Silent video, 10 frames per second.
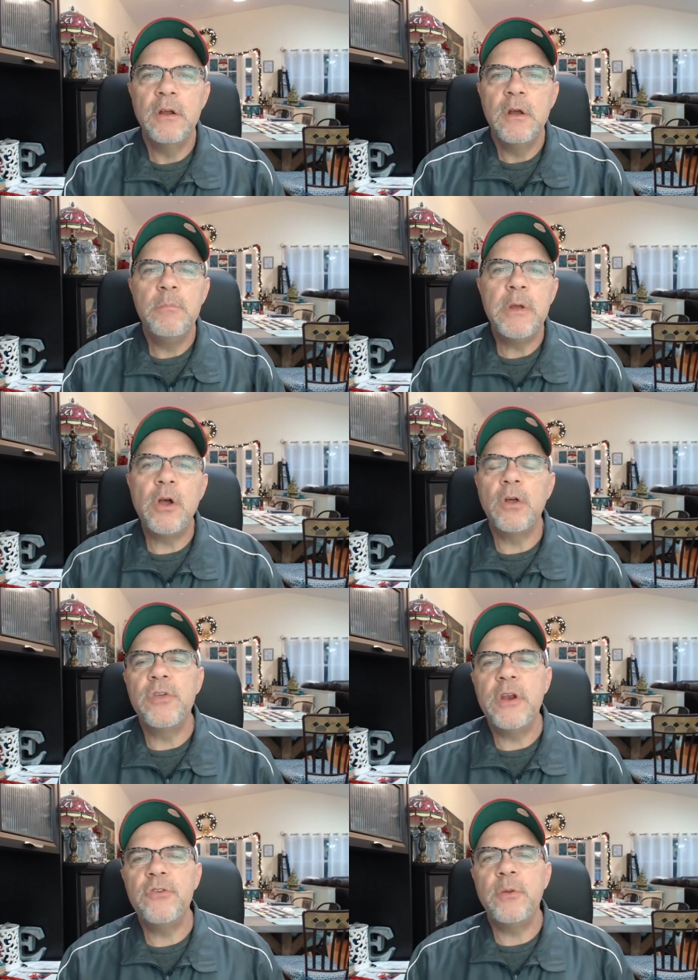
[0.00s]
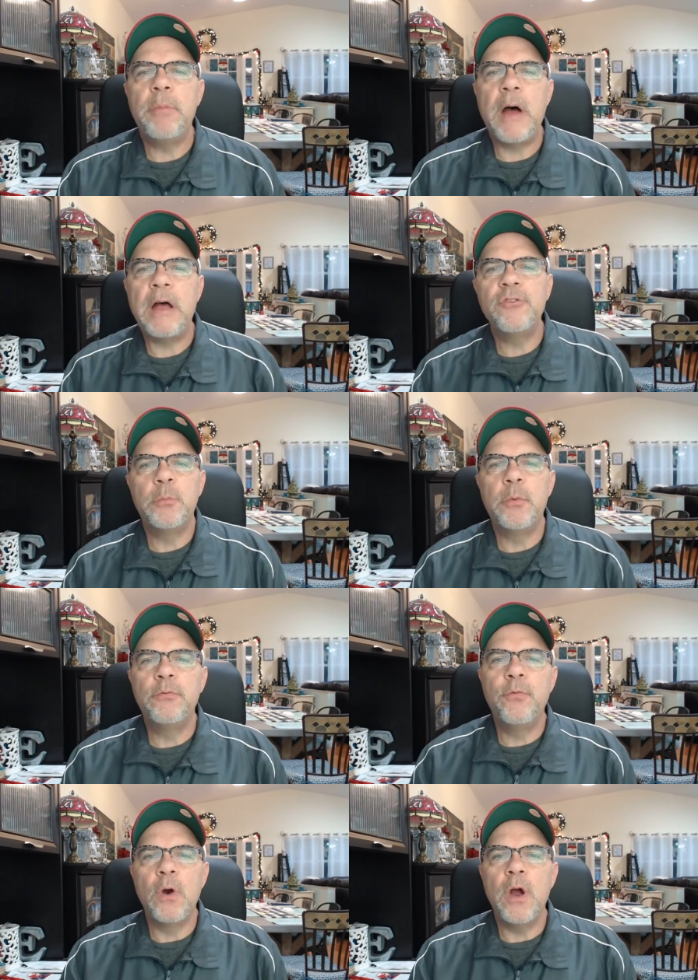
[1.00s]
Because it is impossible
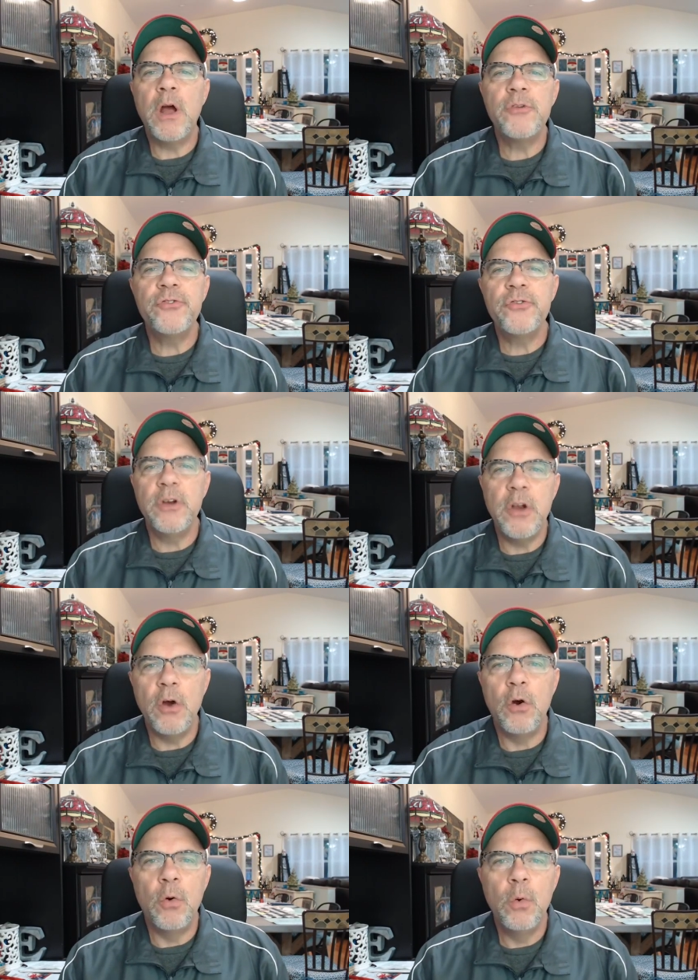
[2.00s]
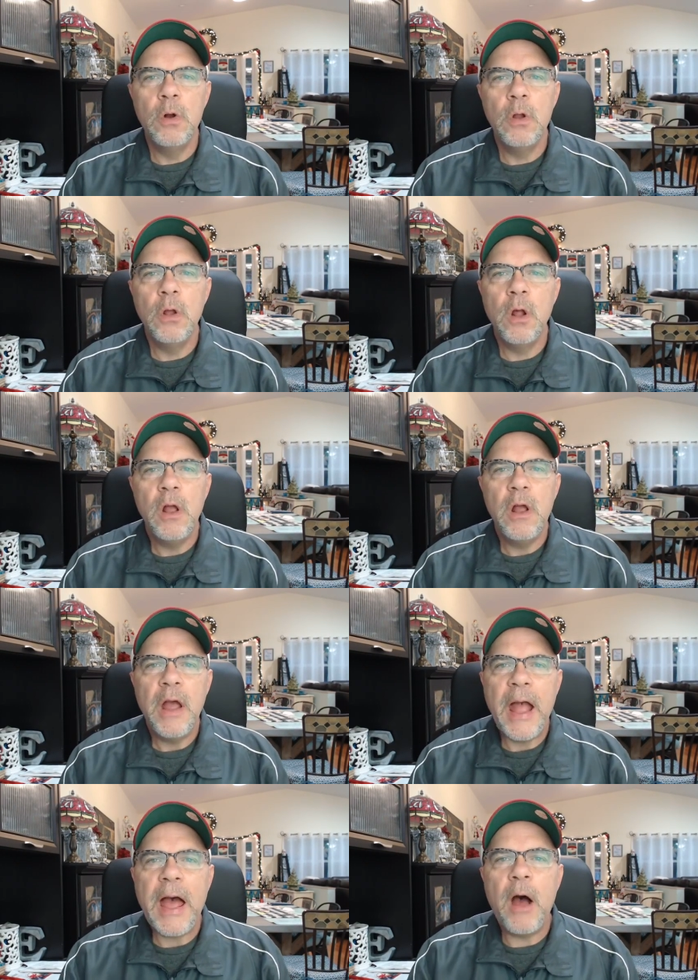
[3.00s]
for us to know
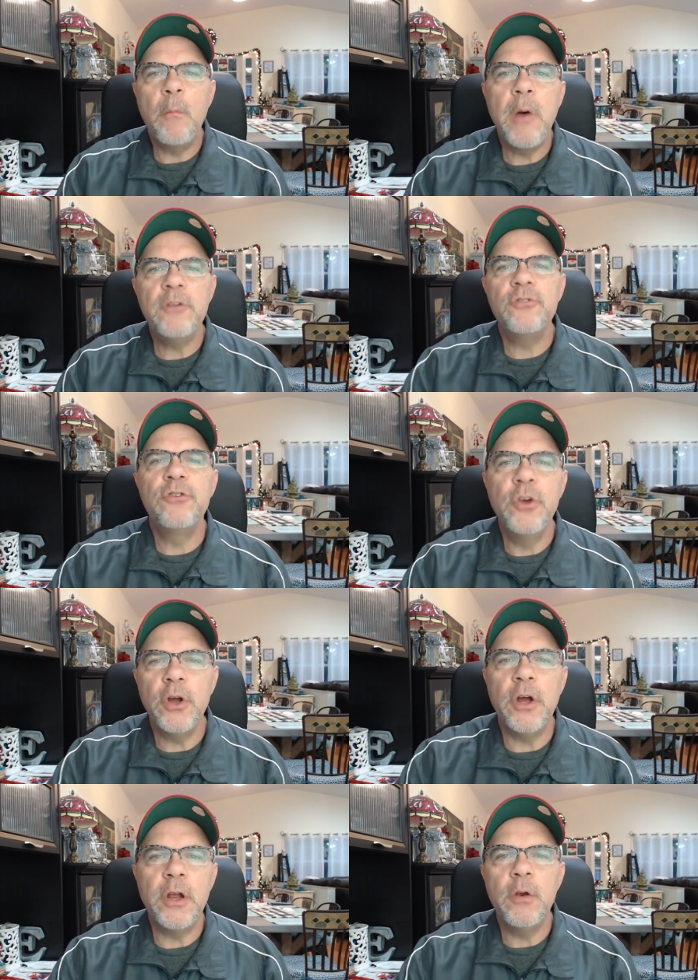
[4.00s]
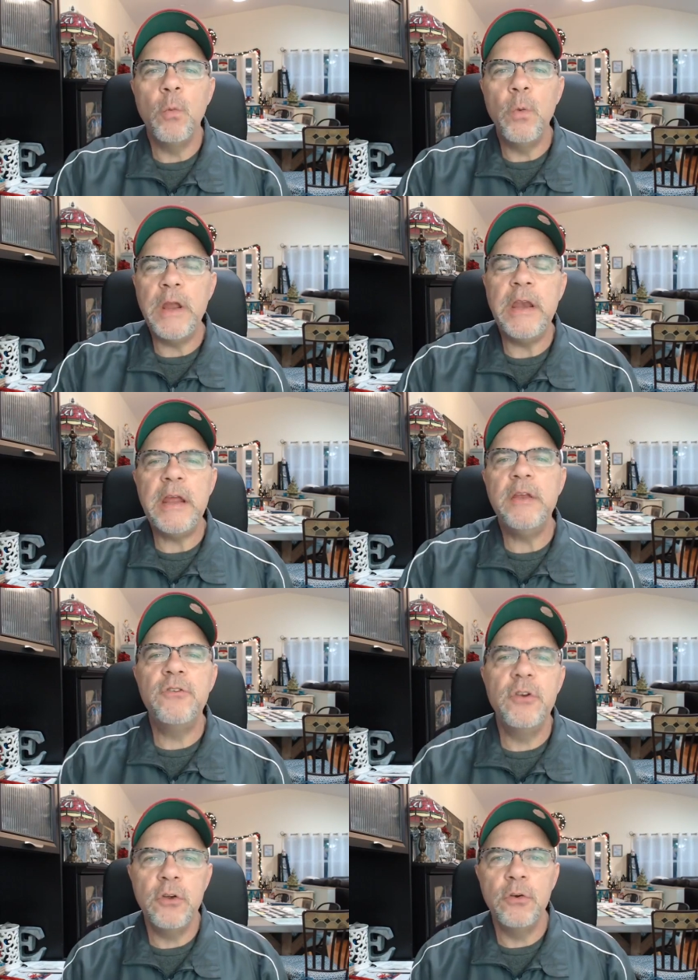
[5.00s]
how much good we need
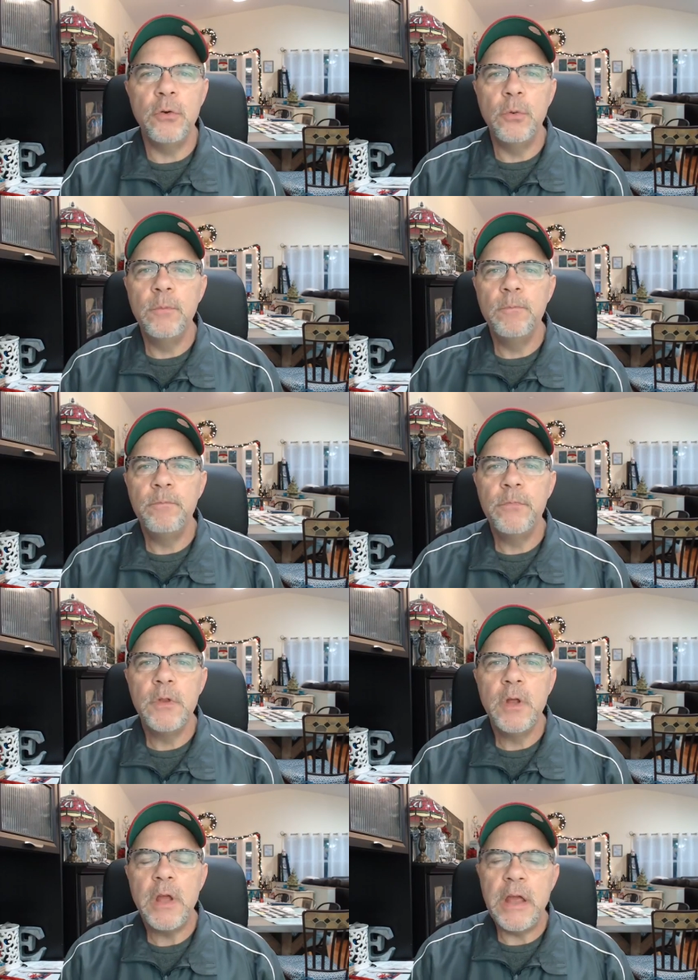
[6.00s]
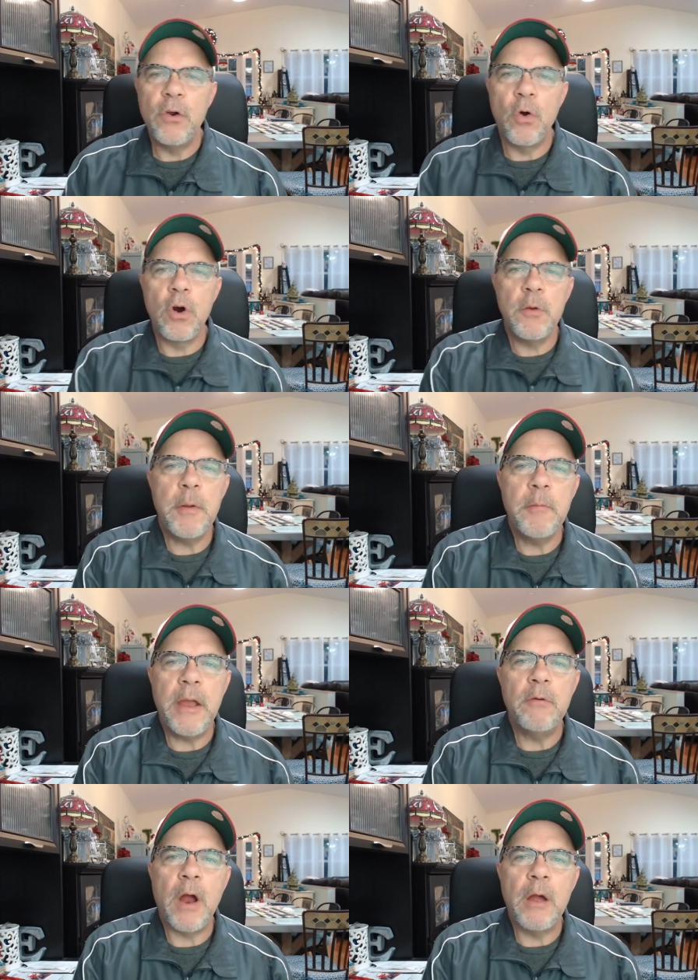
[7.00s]
to do in order to be
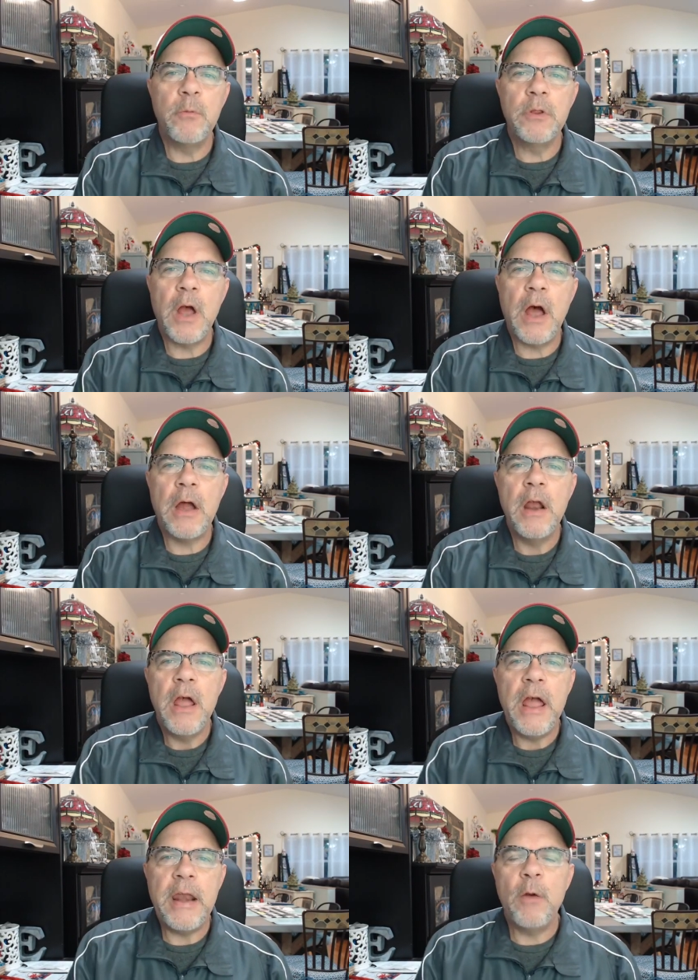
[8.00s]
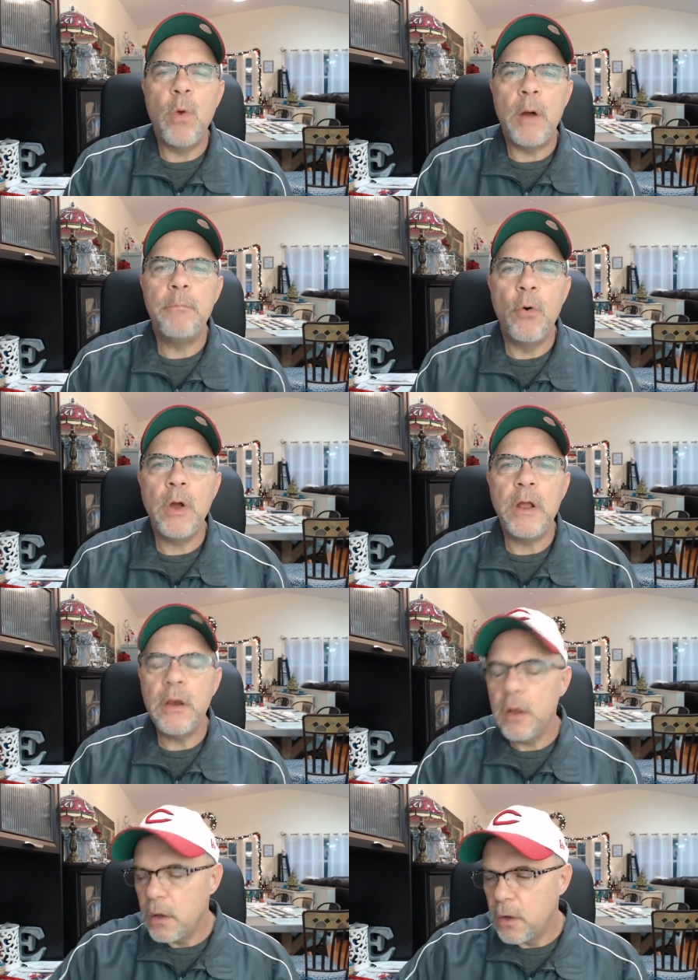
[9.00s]
made right with God. And at what point
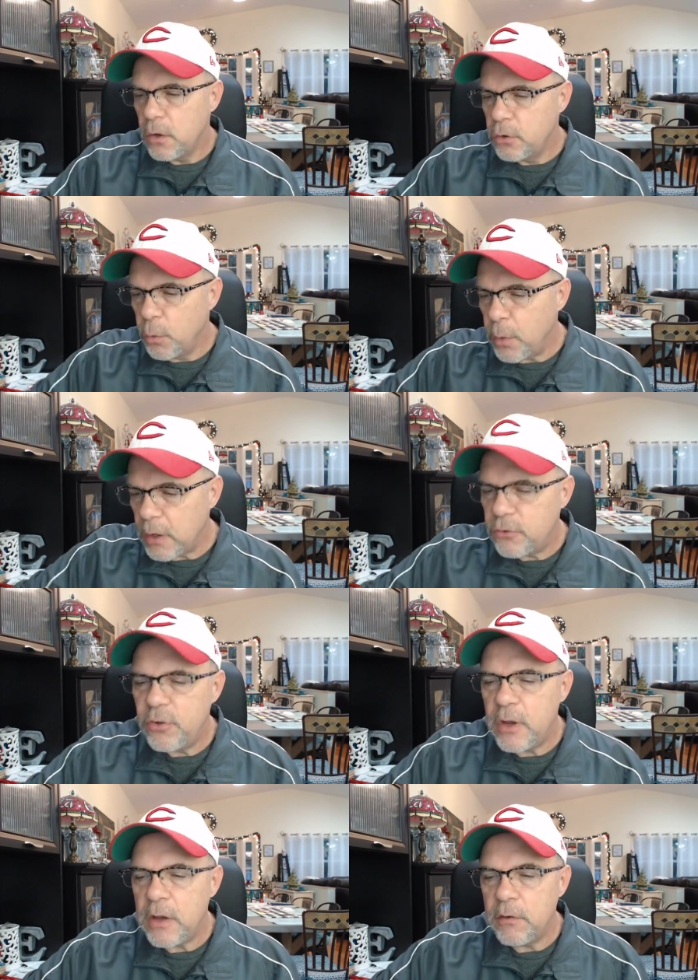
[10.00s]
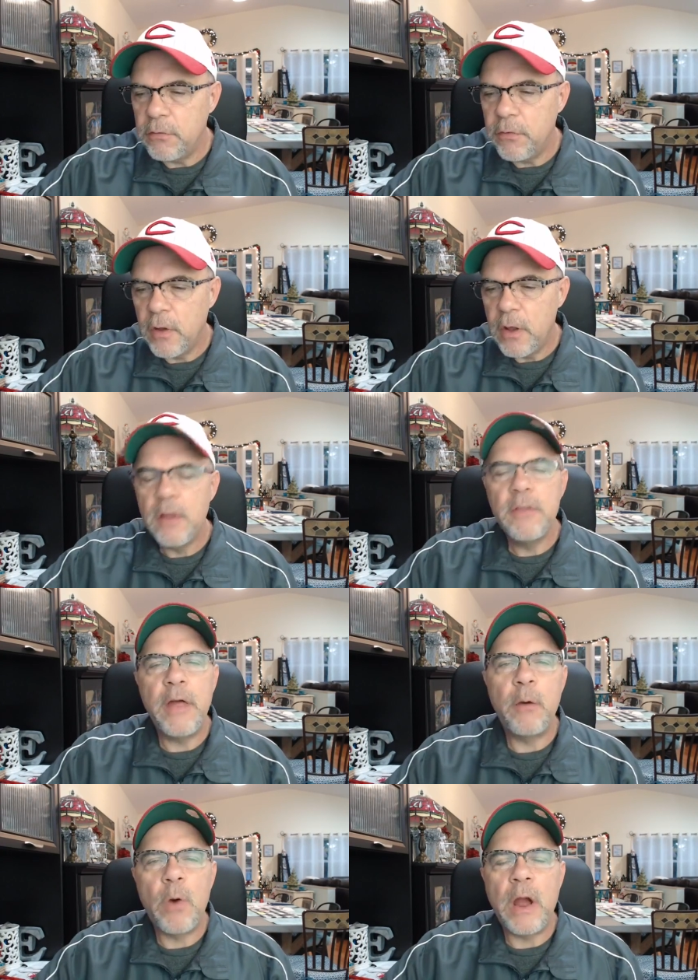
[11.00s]
do we achieve
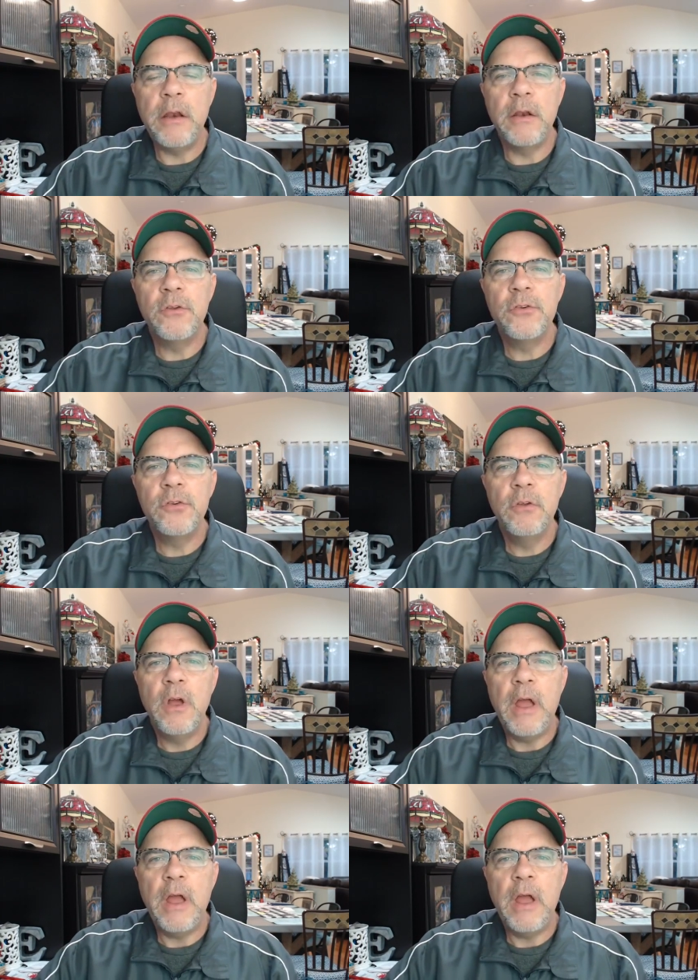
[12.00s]
that rightness?